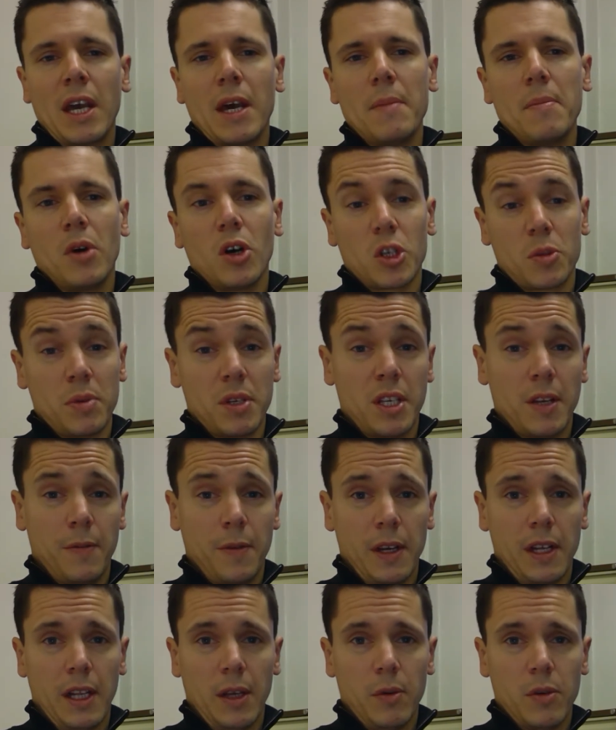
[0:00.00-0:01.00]
More
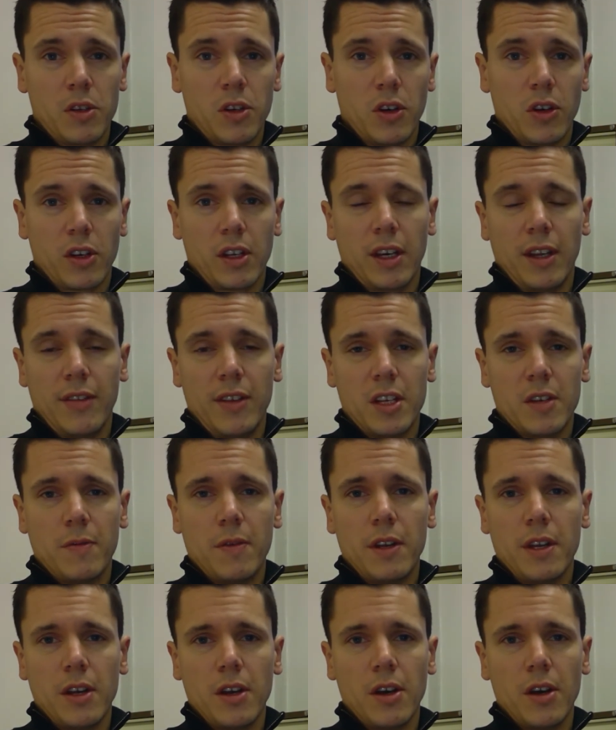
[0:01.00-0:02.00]
specifically, we're talking in this
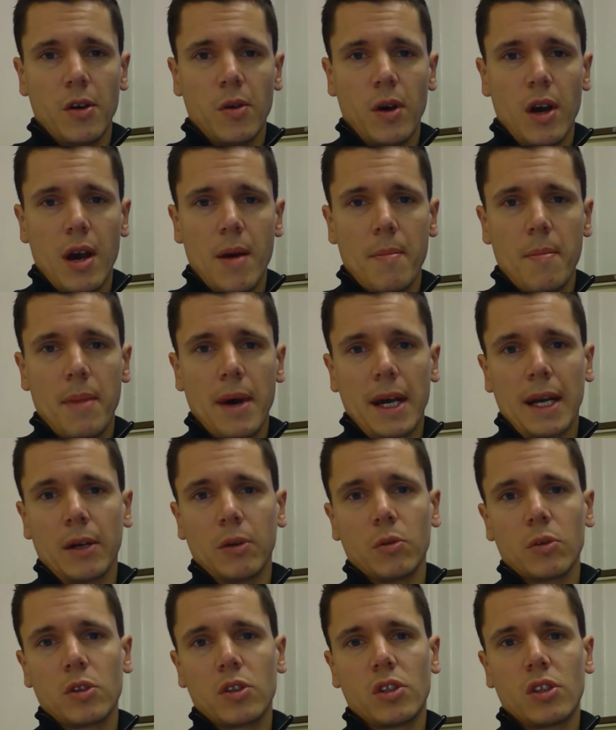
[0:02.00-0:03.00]
video
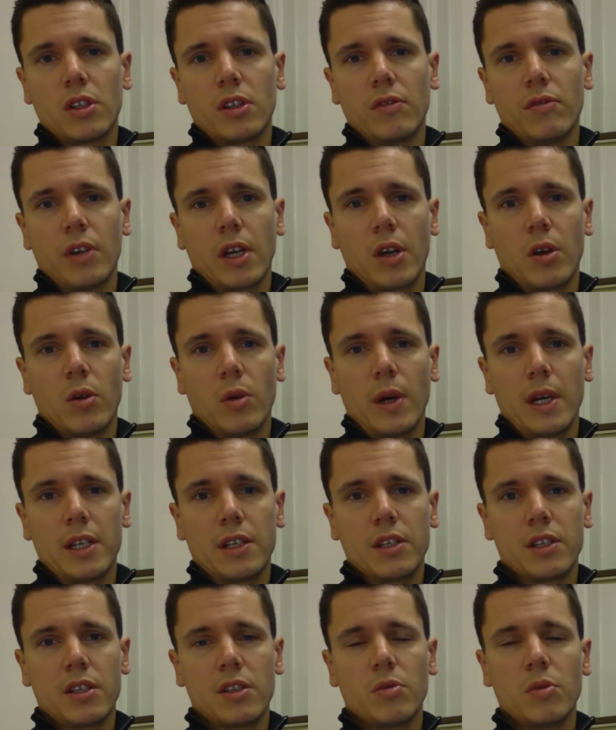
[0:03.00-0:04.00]
about
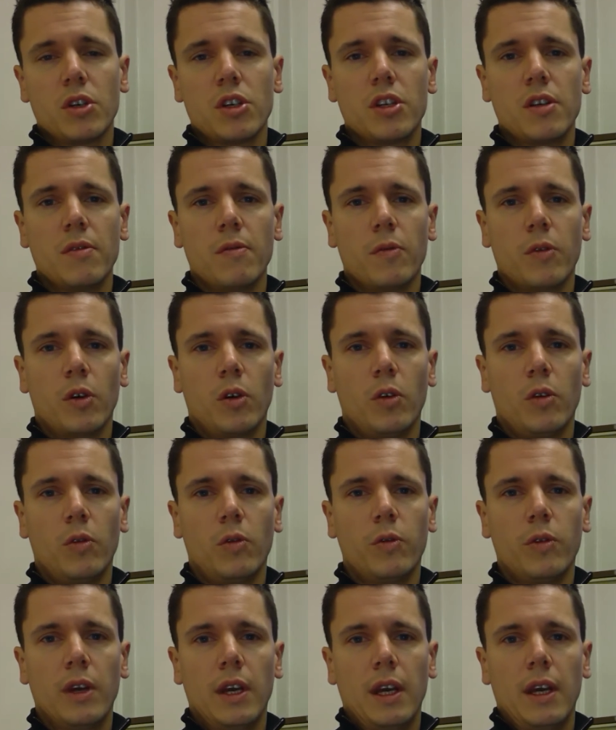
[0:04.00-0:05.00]
requests which involve